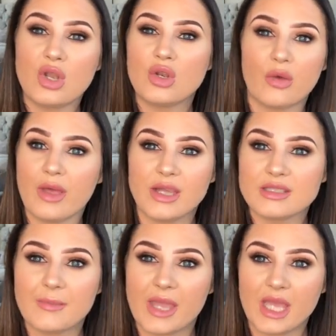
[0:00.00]
Not that
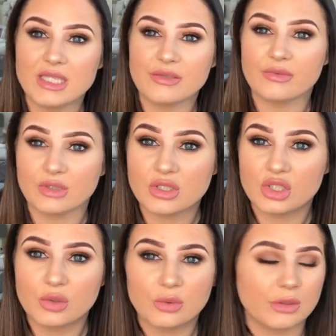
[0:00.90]
it's gonna make any
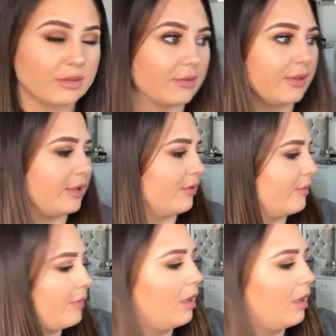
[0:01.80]
difference. You will still hear it.